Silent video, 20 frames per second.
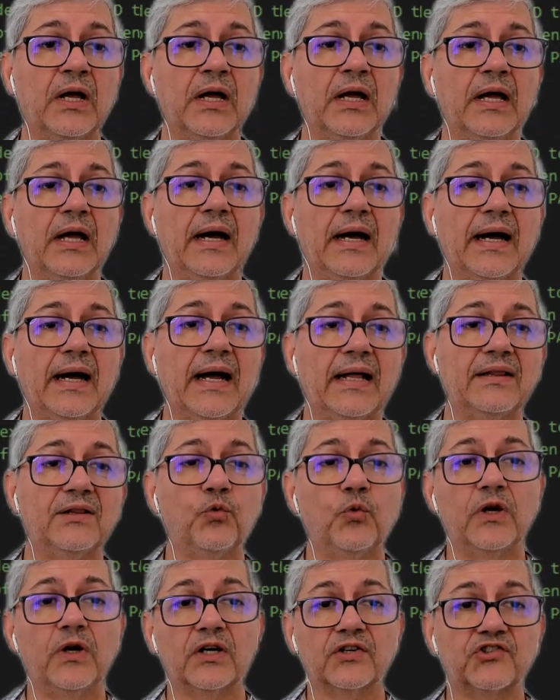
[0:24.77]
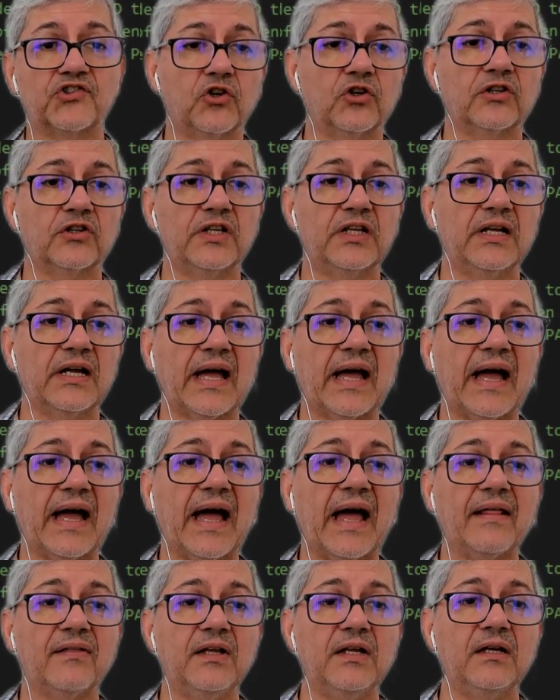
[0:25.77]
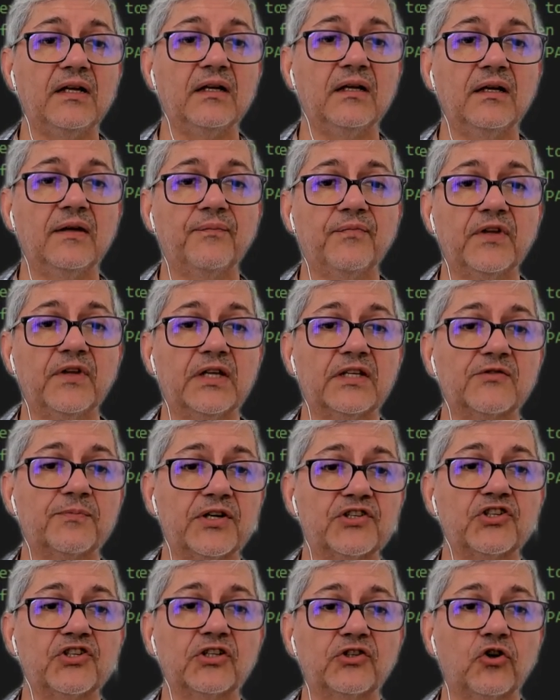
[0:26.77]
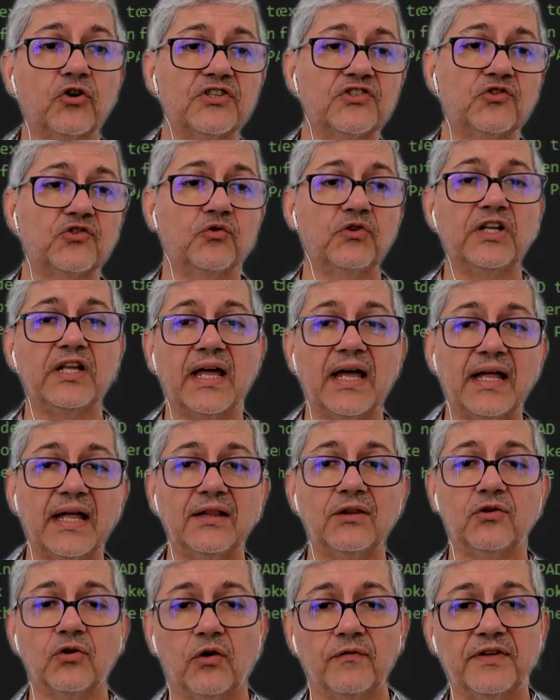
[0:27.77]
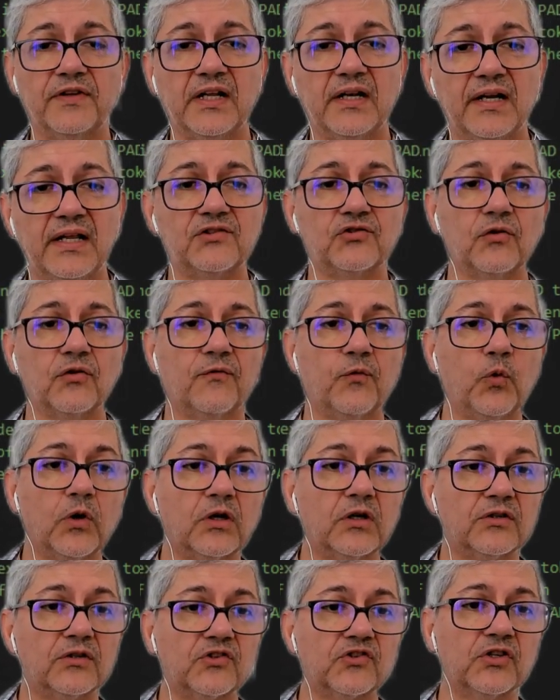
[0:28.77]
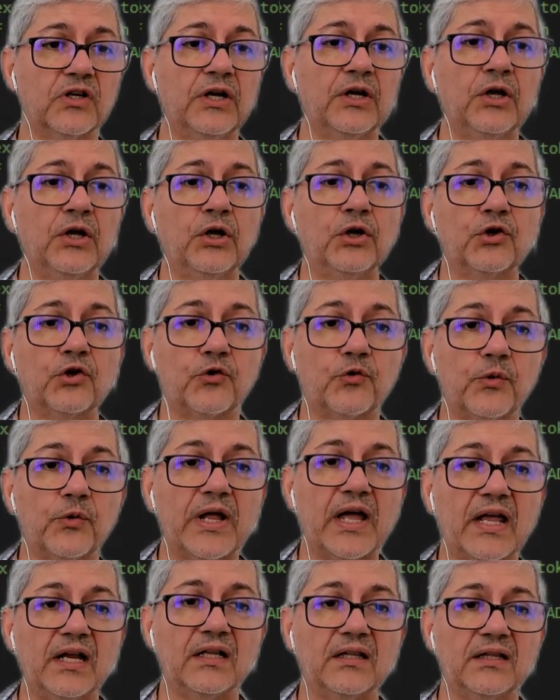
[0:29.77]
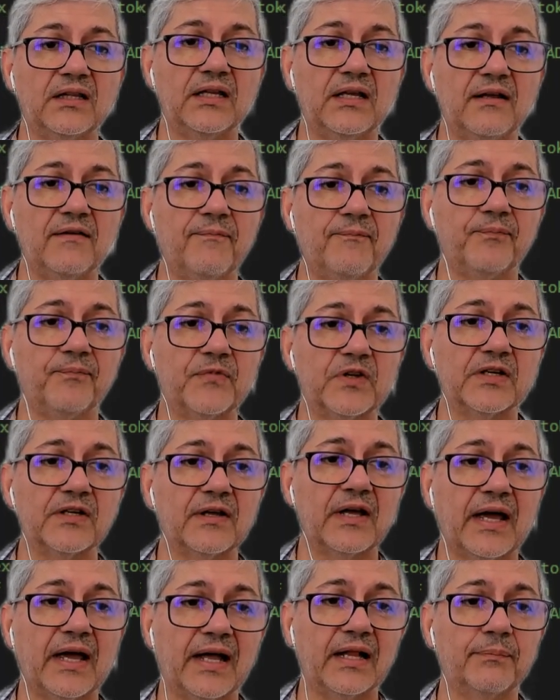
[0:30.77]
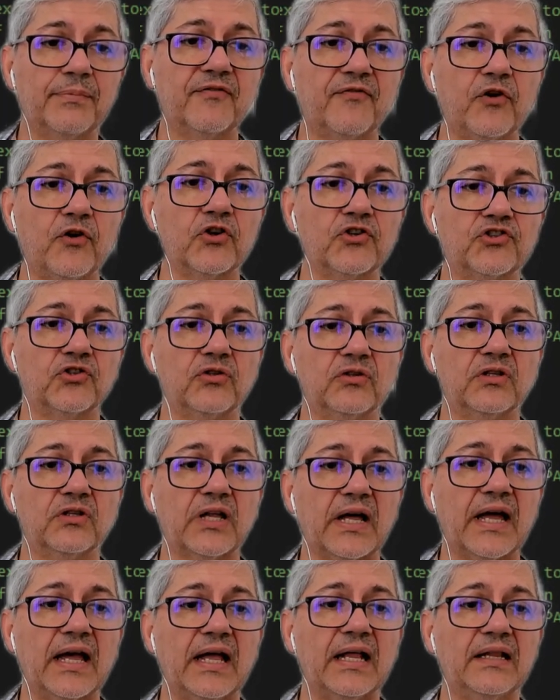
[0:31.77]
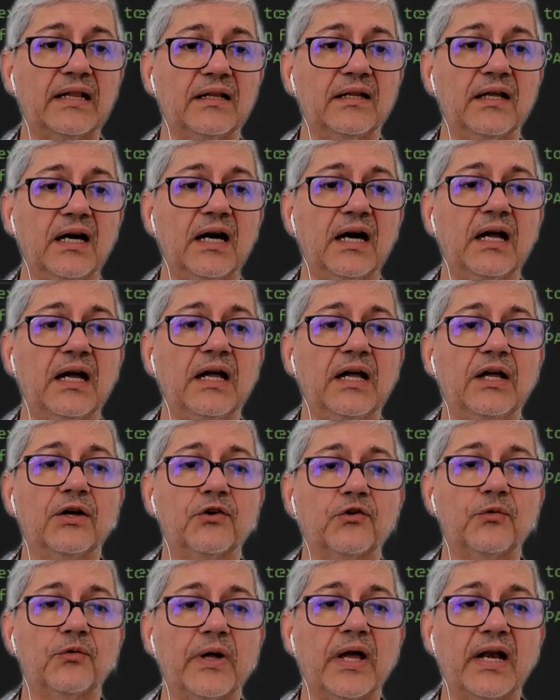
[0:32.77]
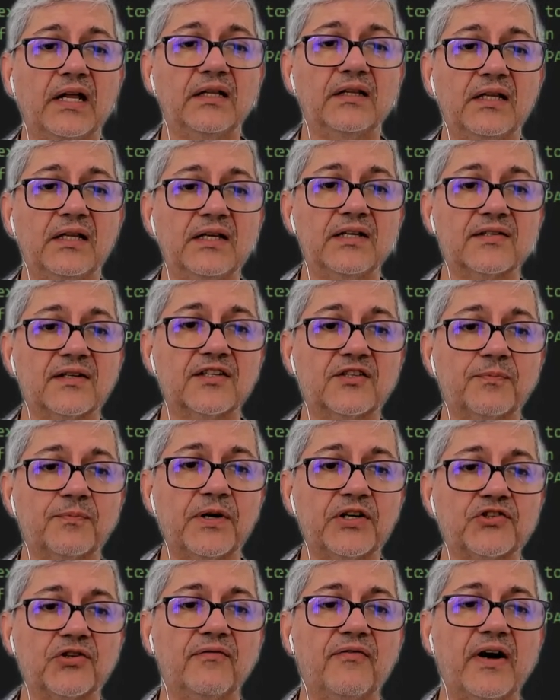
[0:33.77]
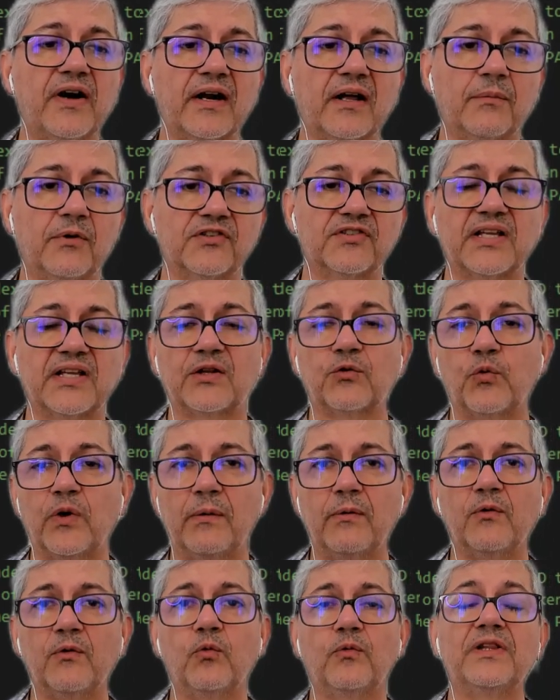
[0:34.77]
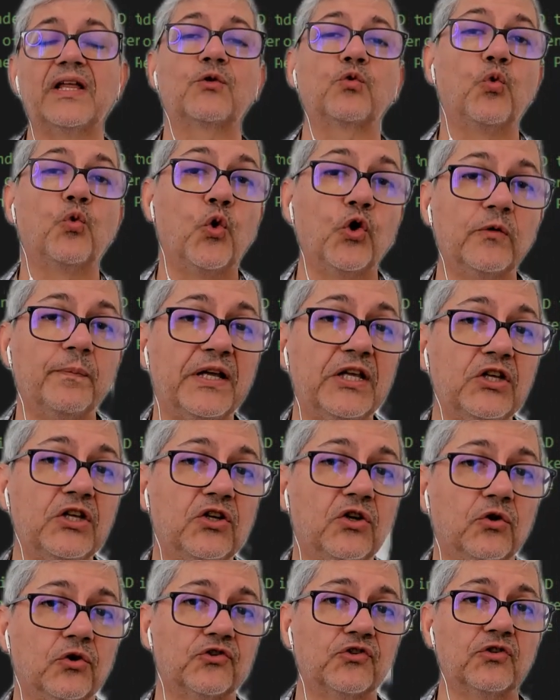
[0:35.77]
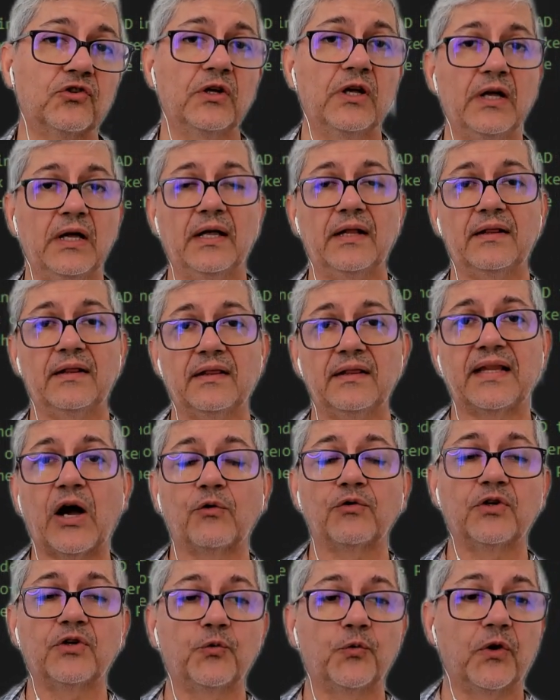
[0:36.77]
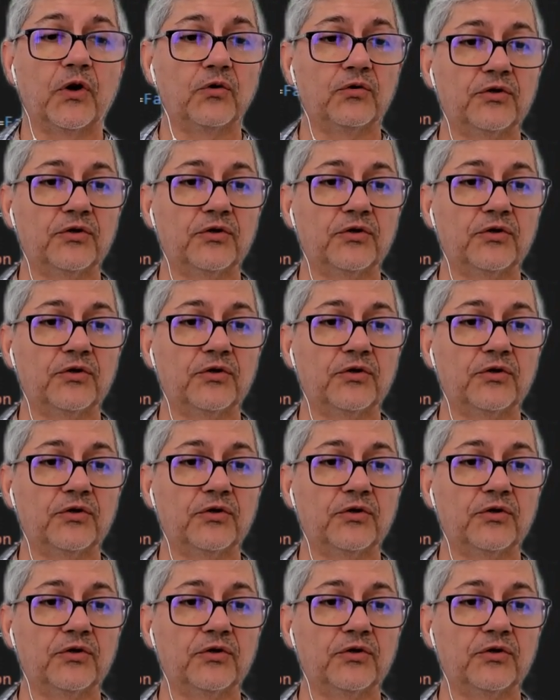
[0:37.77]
and we're sorting, adding the special tokens to the end of the list of words, creating the helper function, and creating these special variables that would be used down the road.